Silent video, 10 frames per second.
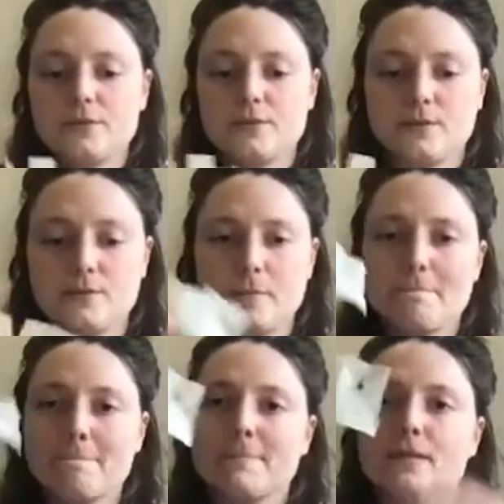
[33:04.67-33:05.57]
So
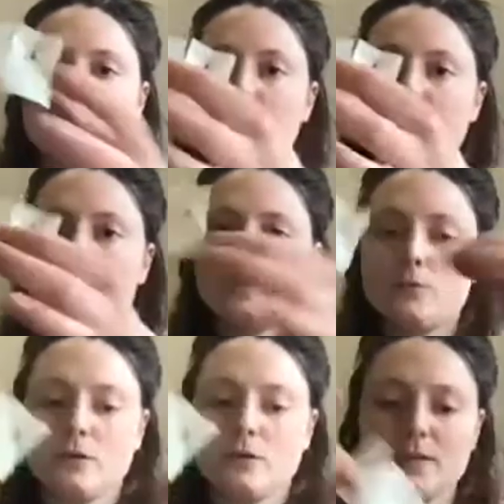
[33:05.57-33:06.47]
this bit
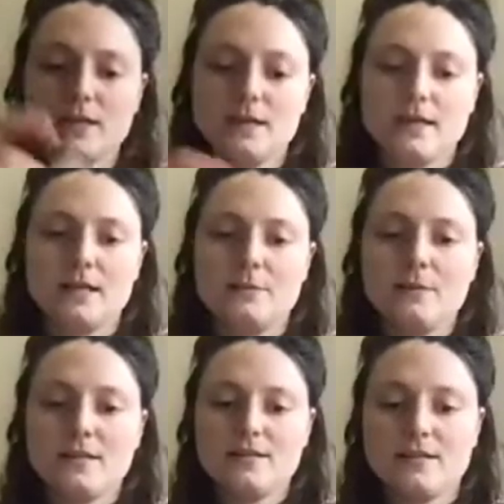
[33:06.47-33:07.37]
will be in
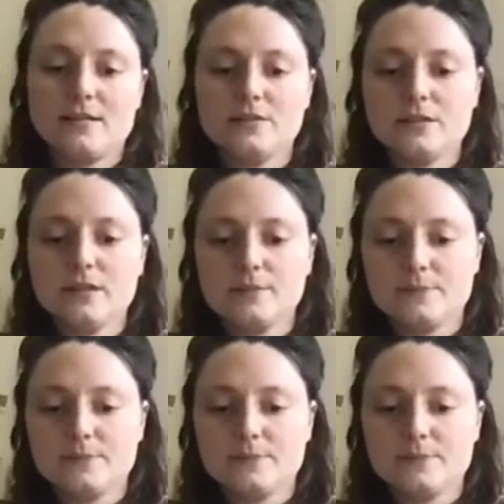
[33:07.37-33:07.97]
my cylinder.